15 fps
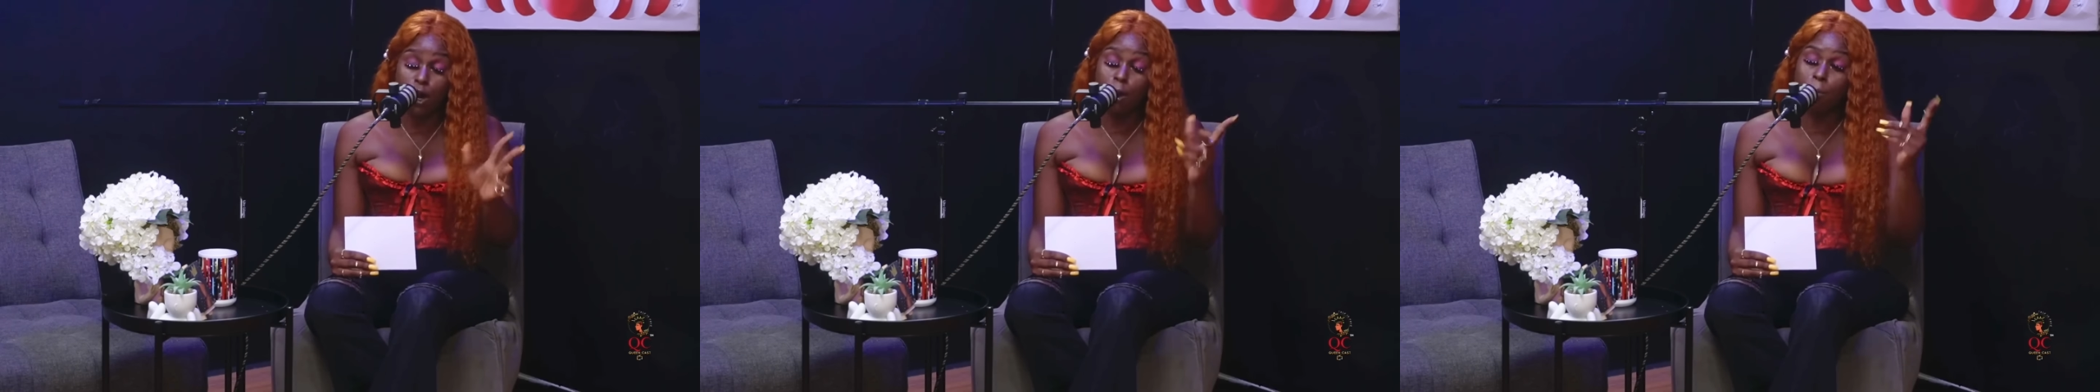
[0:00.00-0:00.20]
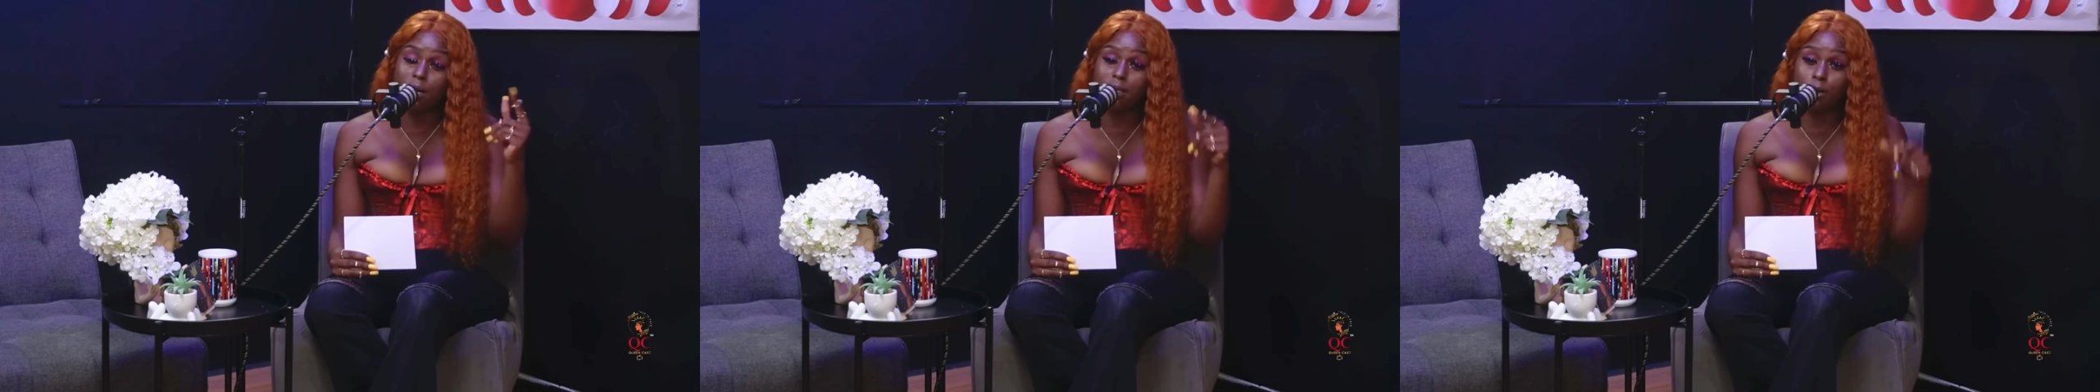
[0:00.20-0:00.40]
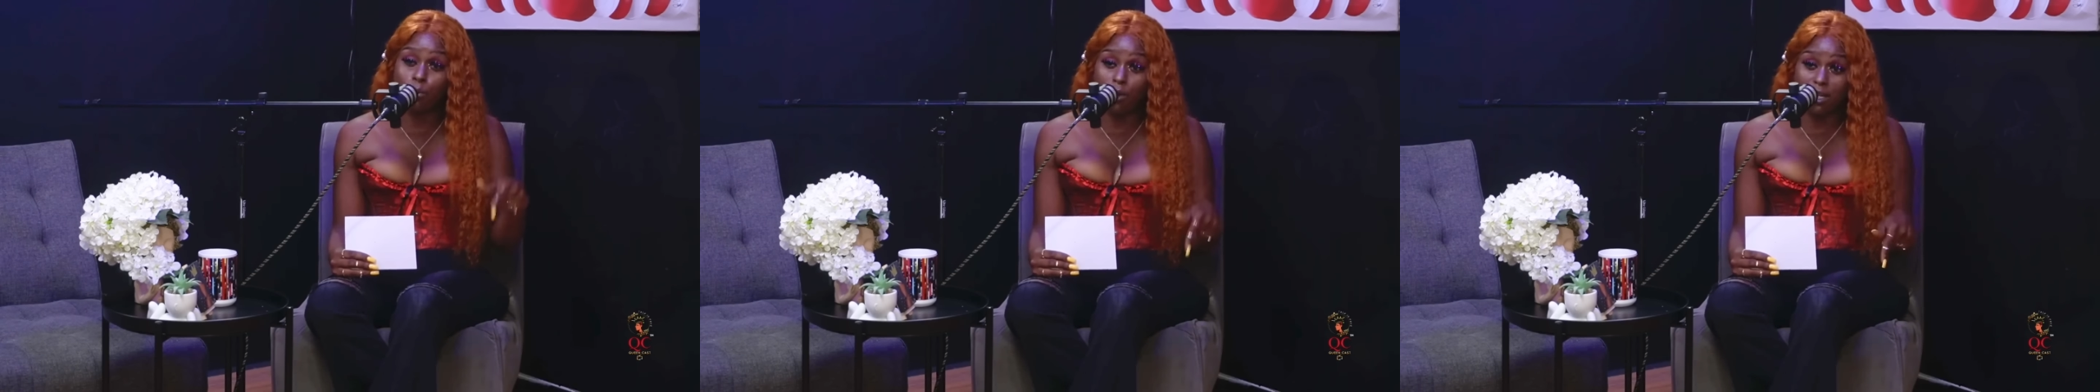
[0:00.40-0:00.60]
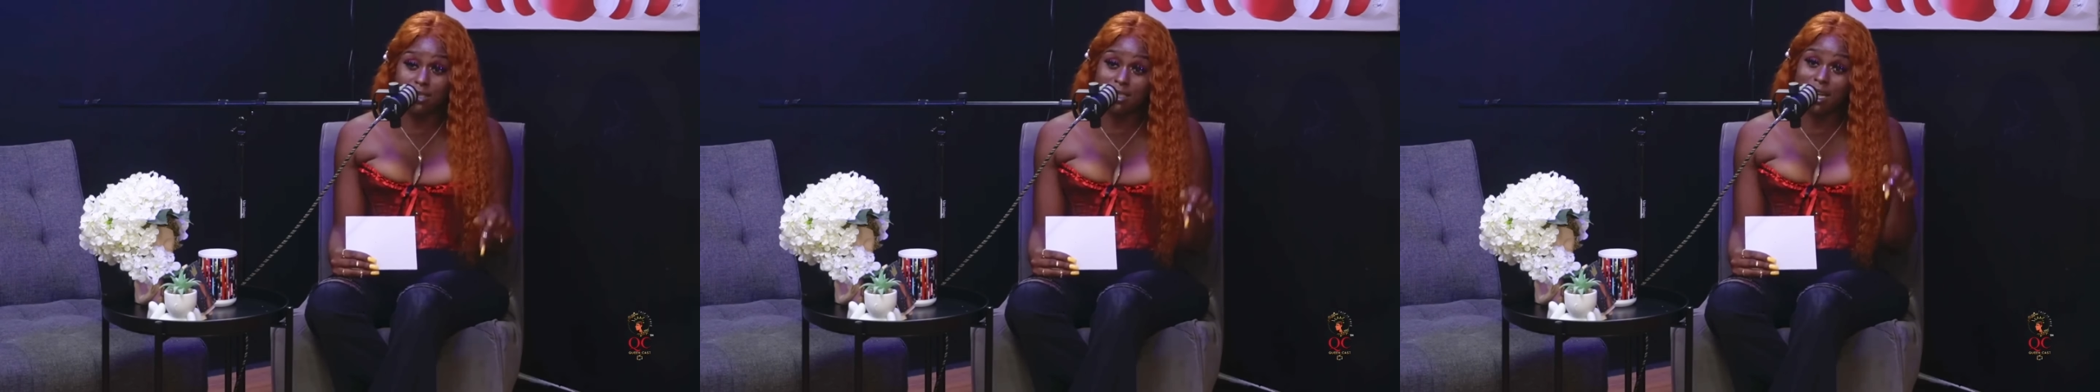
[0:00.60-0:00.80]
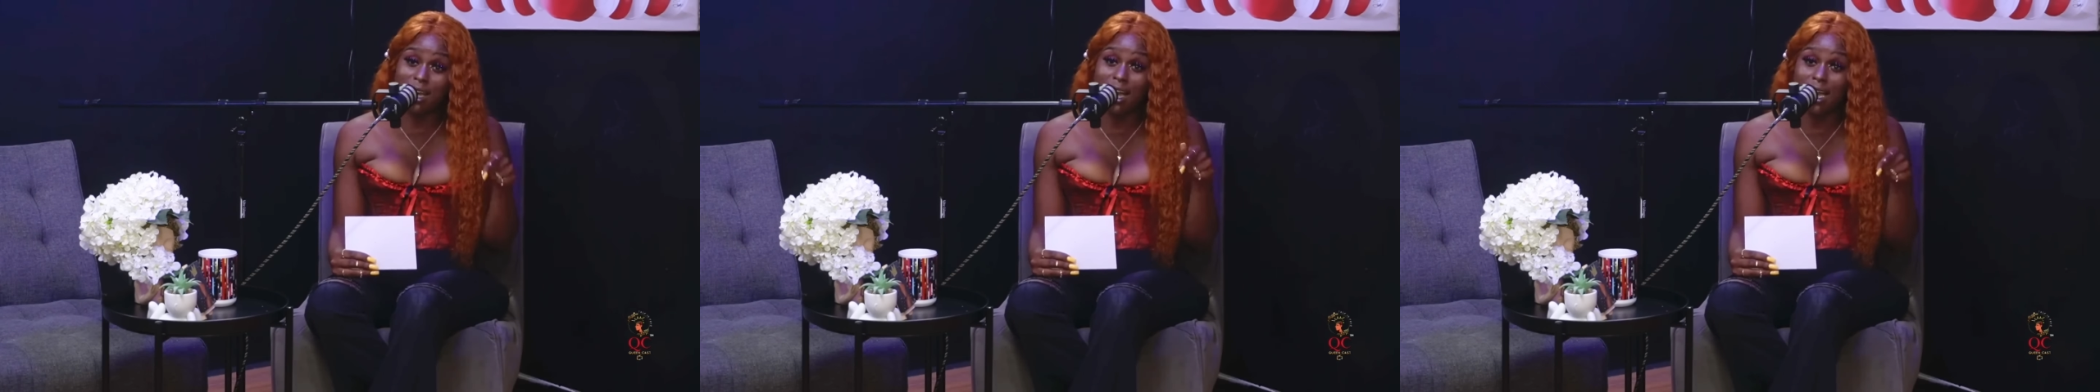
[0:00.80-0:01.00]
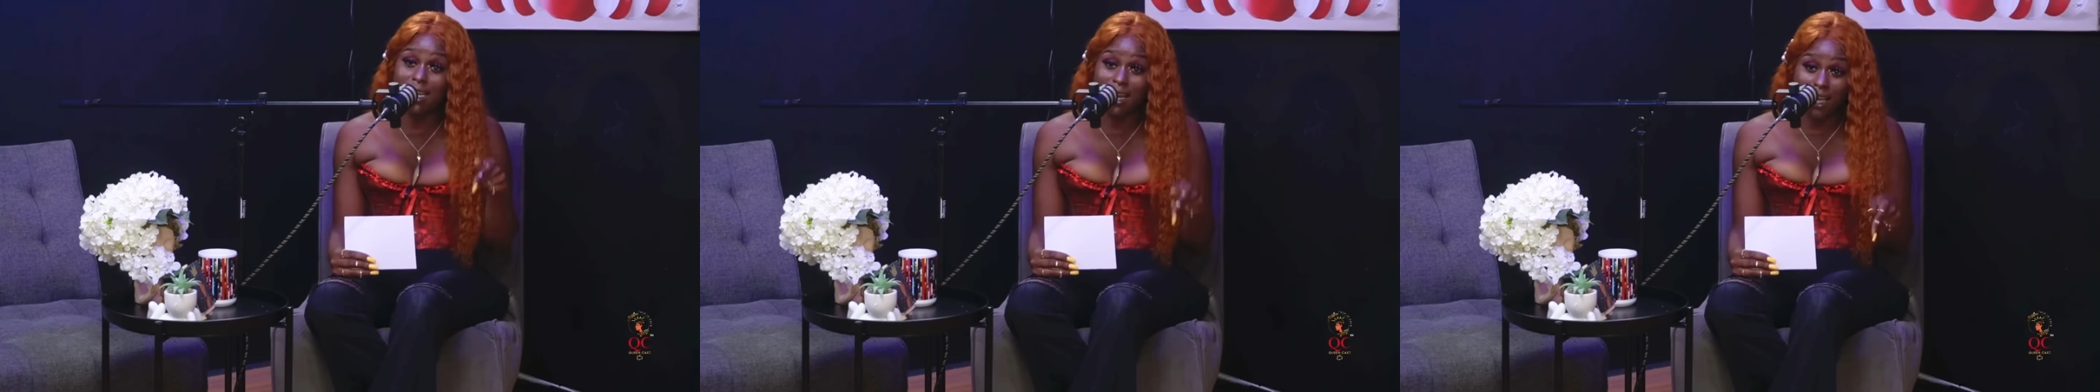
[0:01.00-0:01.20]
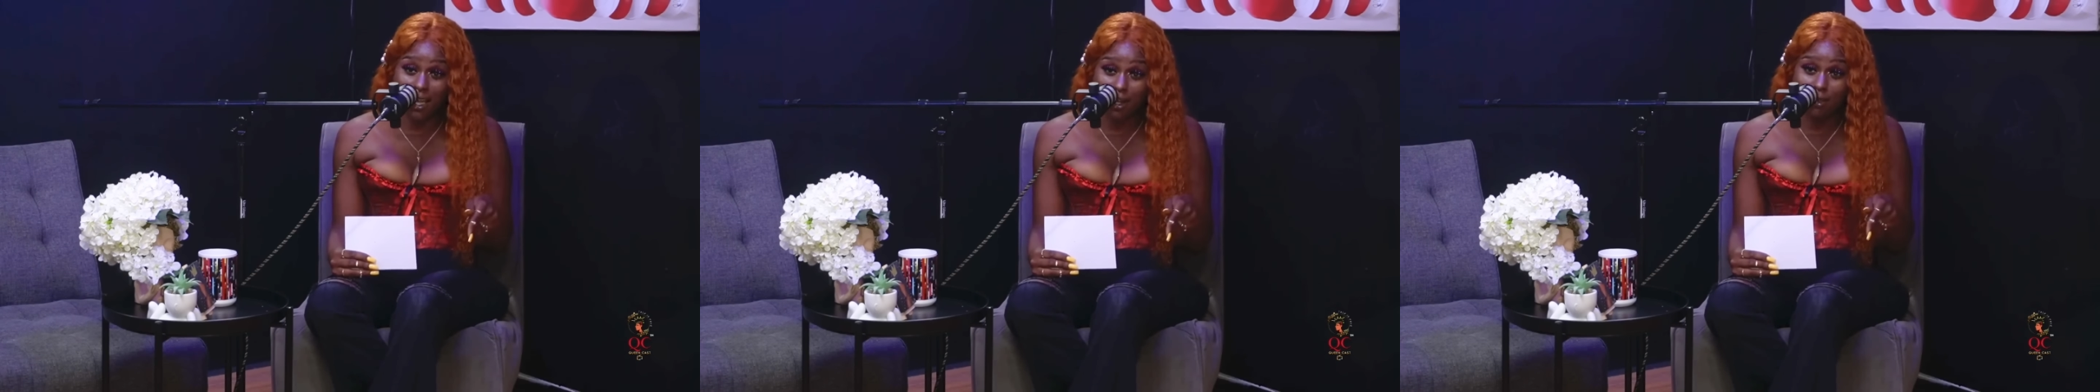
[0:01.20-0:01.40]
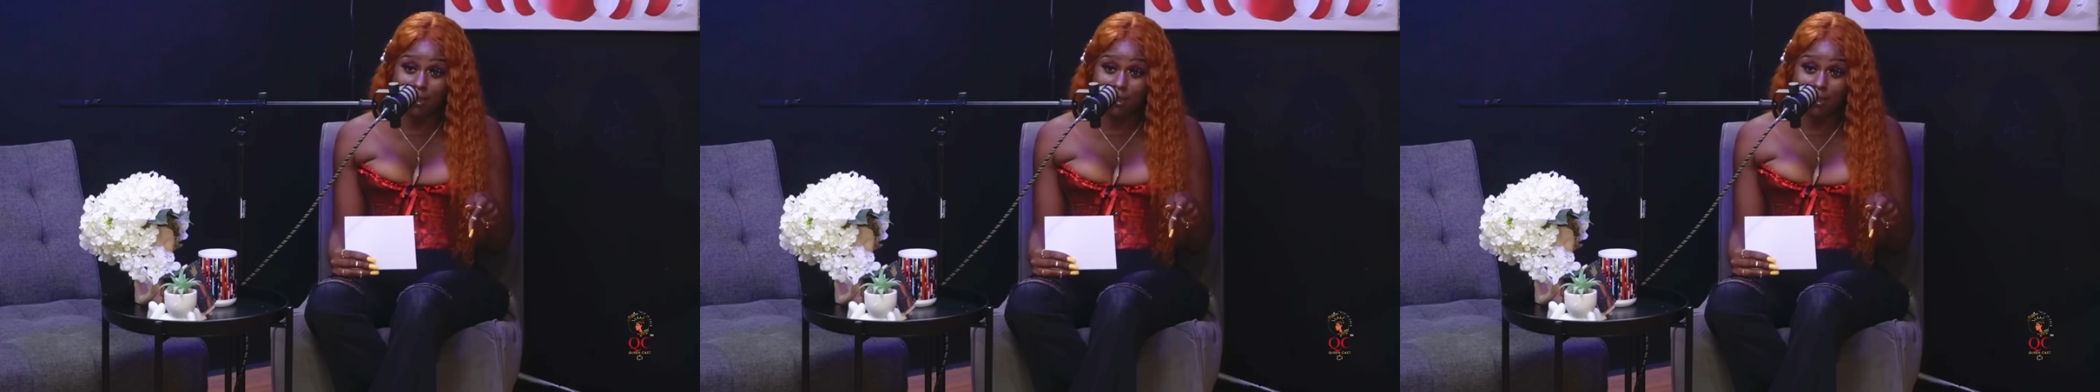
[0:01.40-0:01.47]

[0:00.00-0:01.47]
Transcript: But the ones I got now,